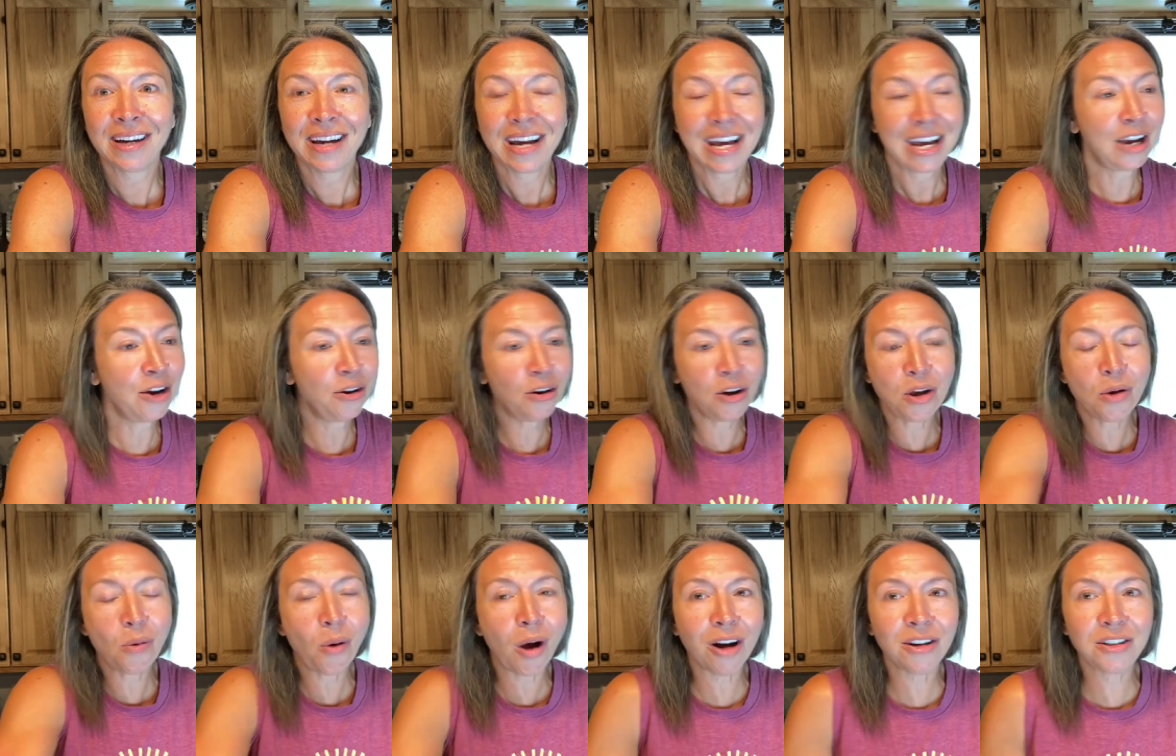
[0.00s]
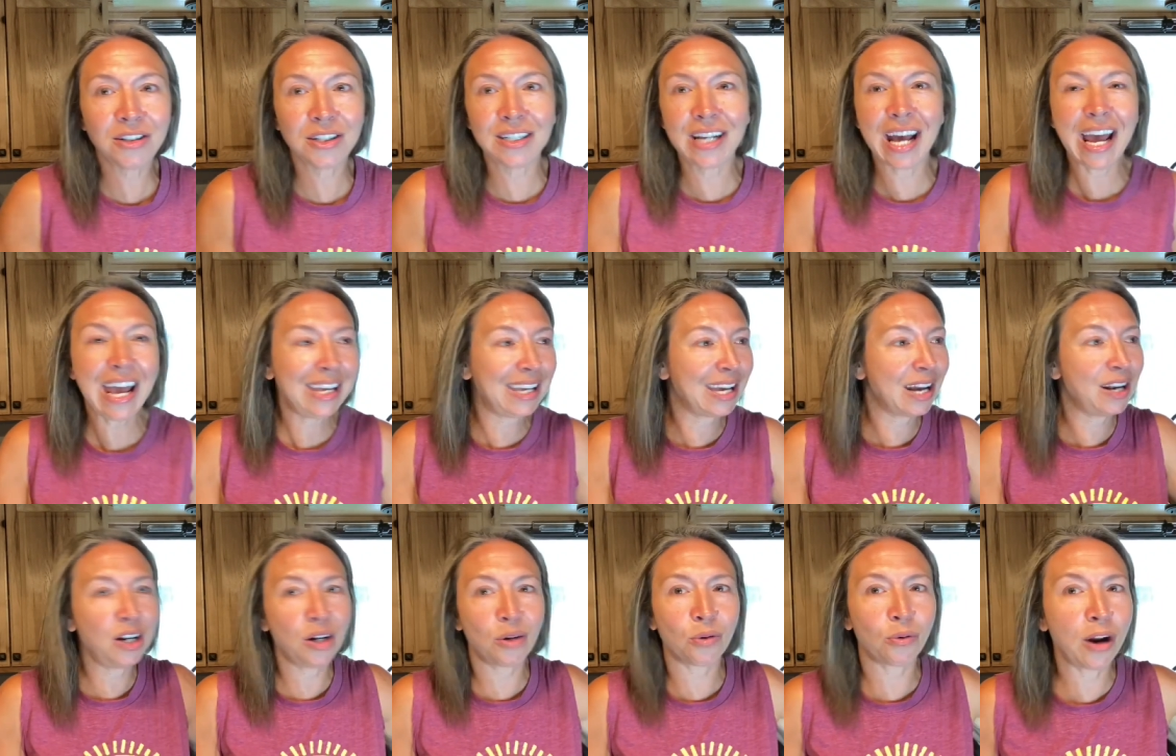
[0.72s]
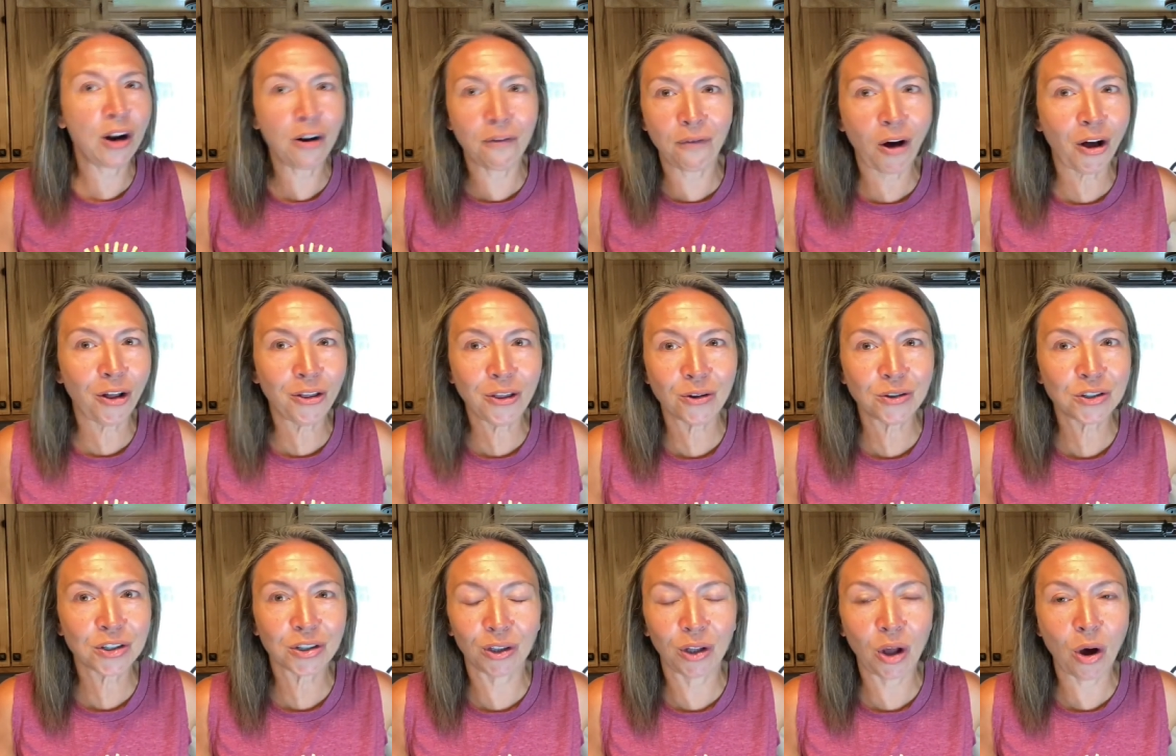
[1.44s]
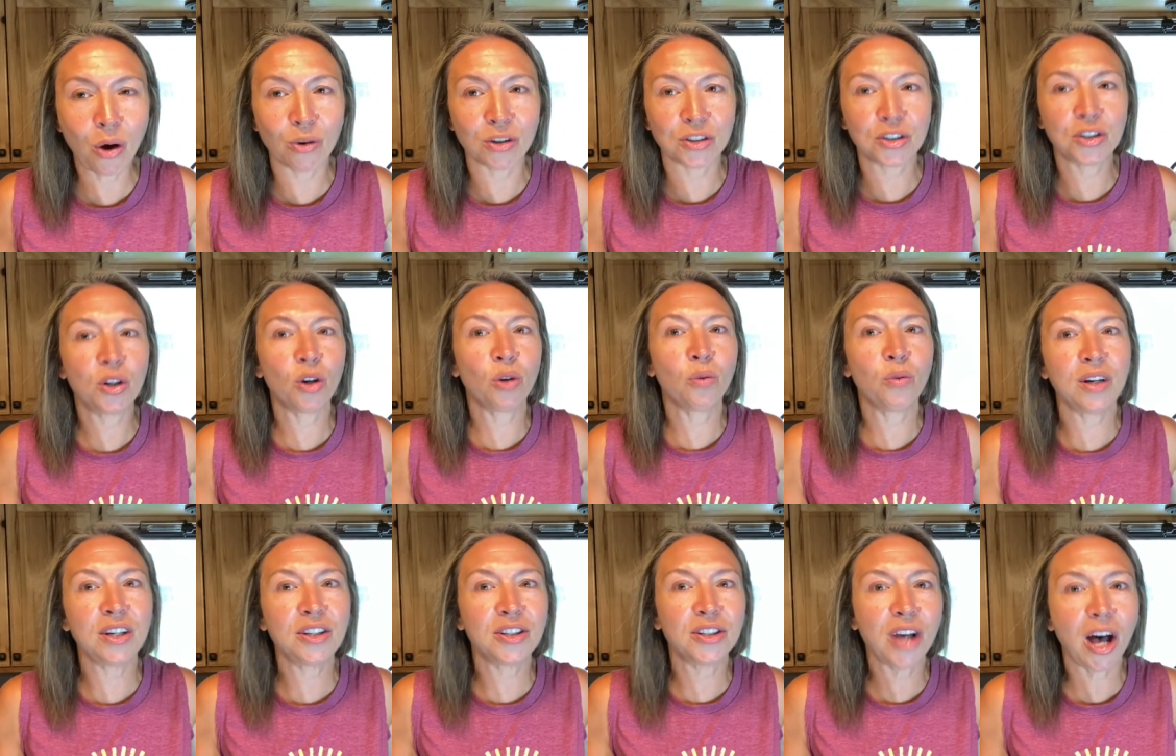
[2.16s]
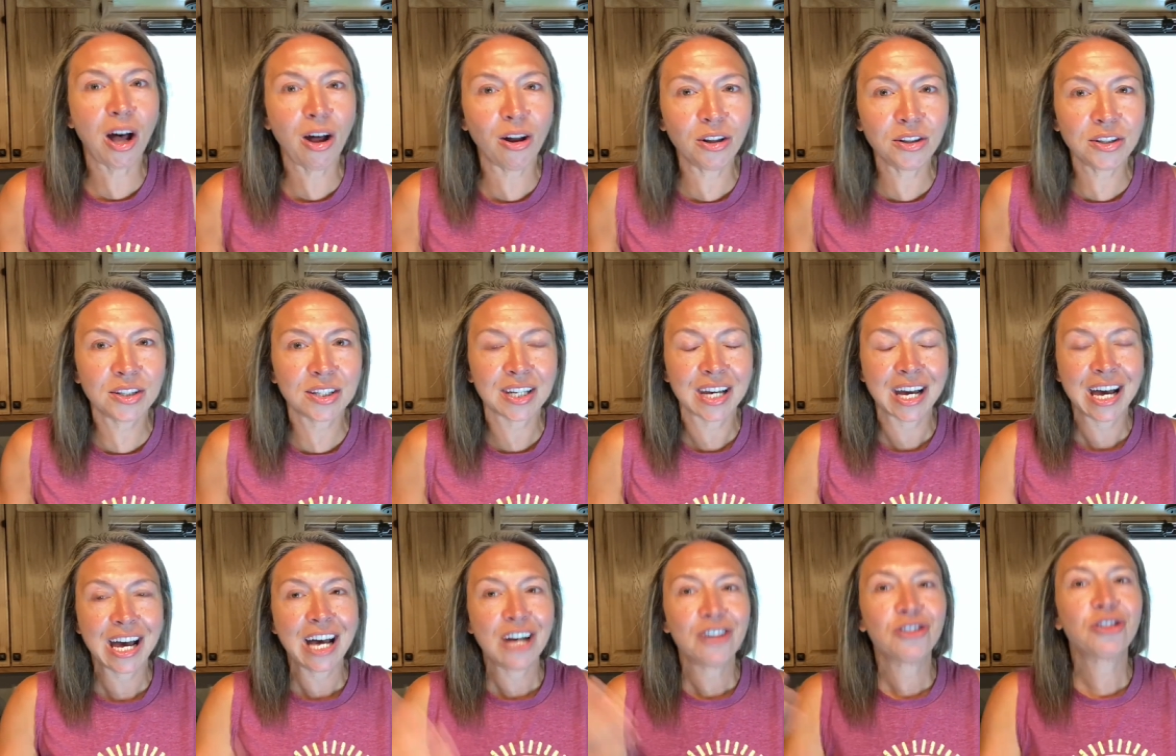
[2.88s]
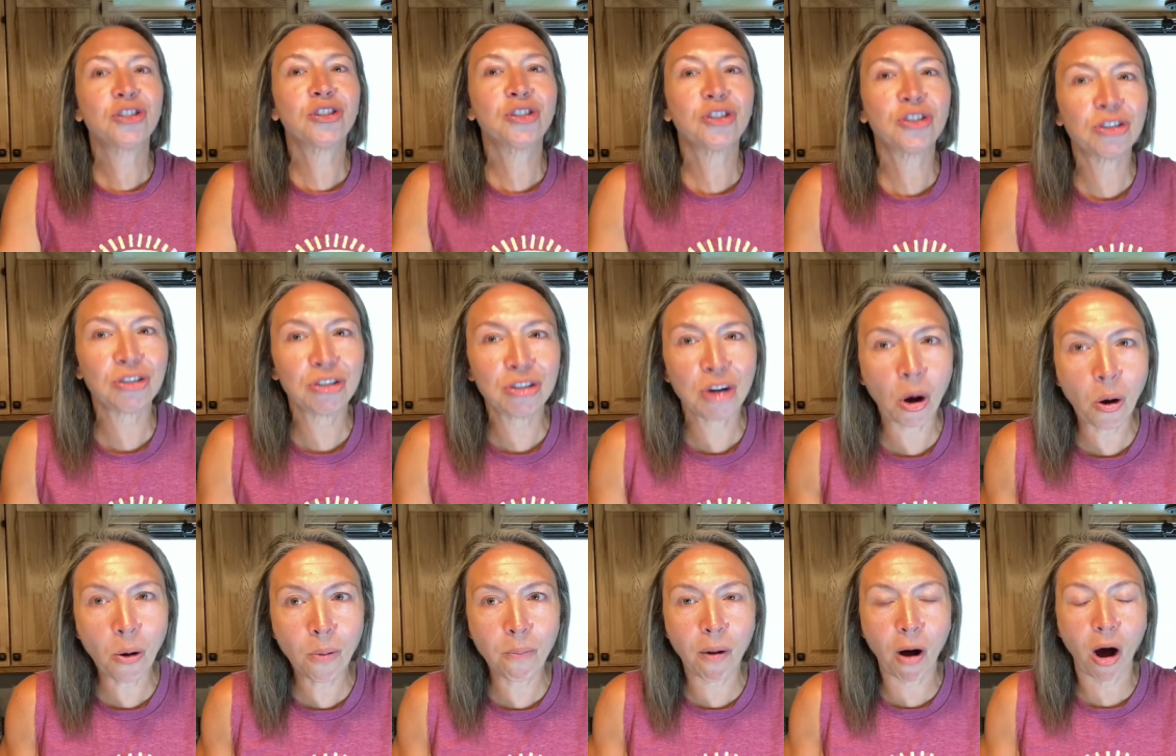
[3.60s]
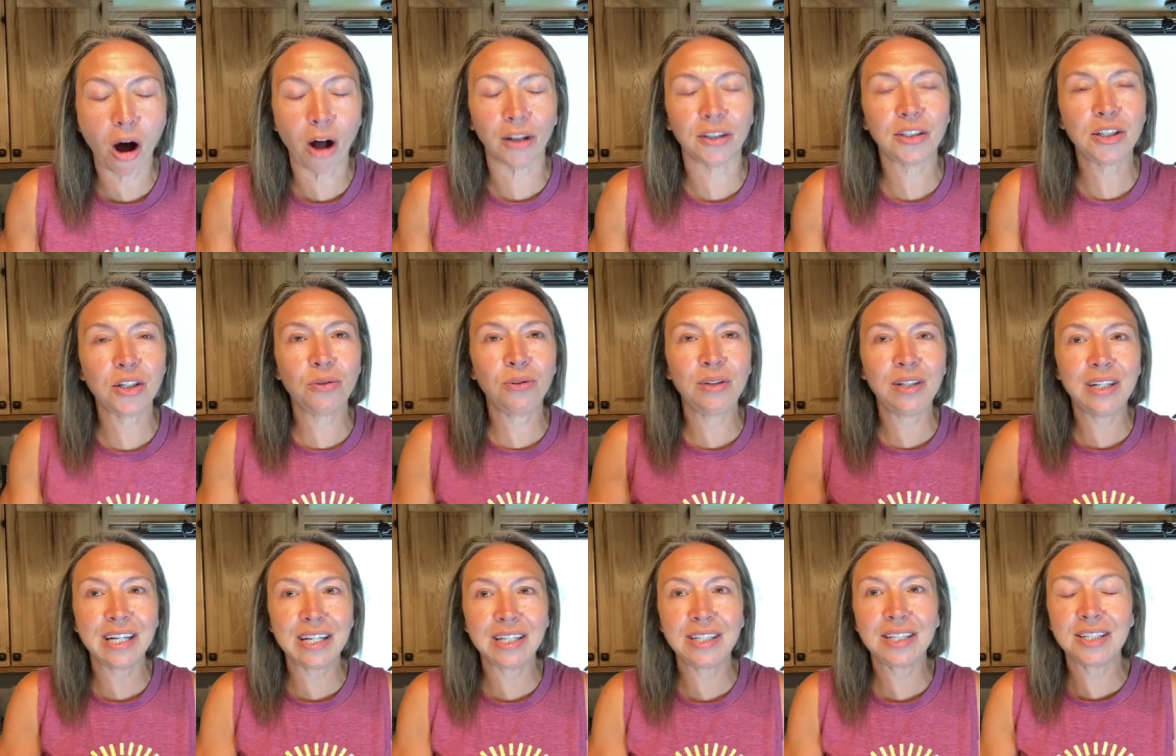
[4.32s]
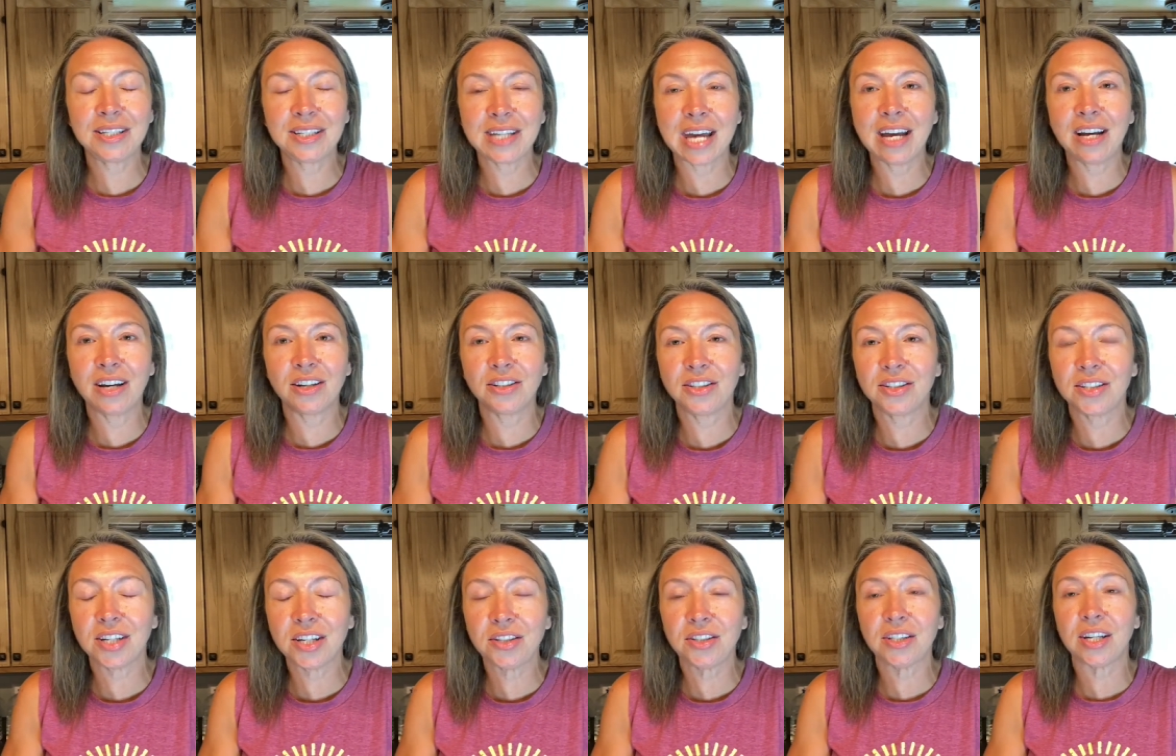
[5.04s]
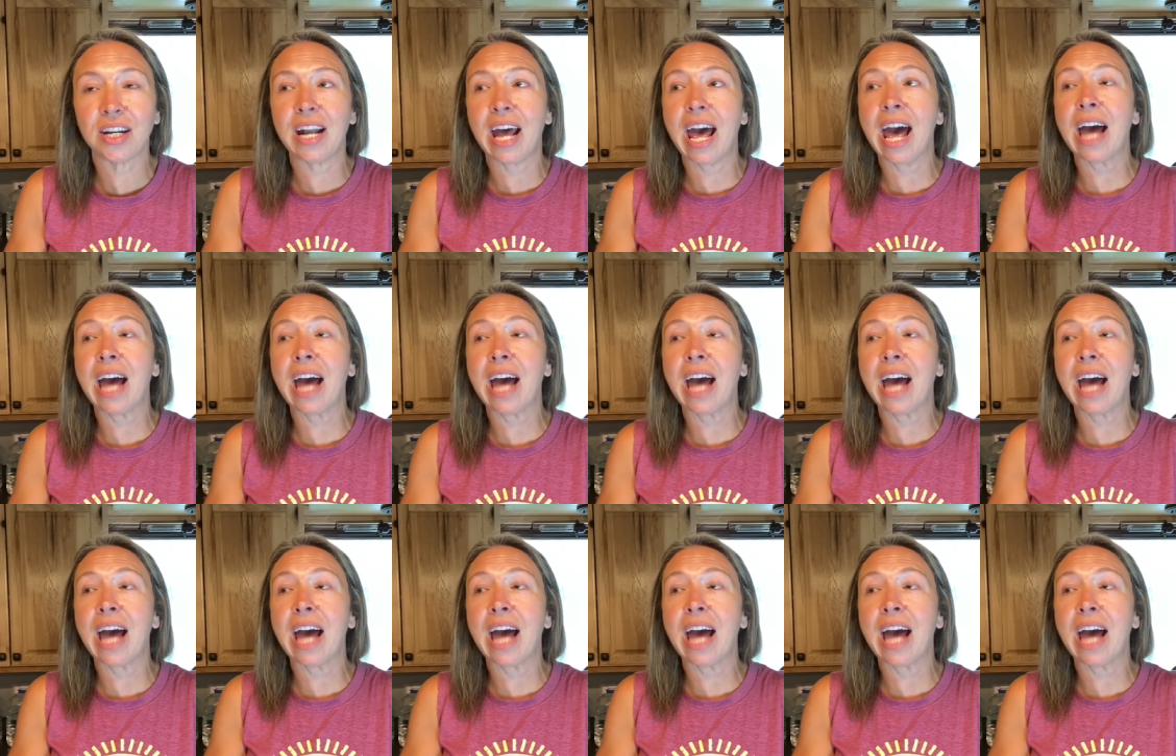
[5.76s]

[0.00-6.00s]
Here you are today getting rid of all those clothes. Your results snowballed. You need to stay consistent.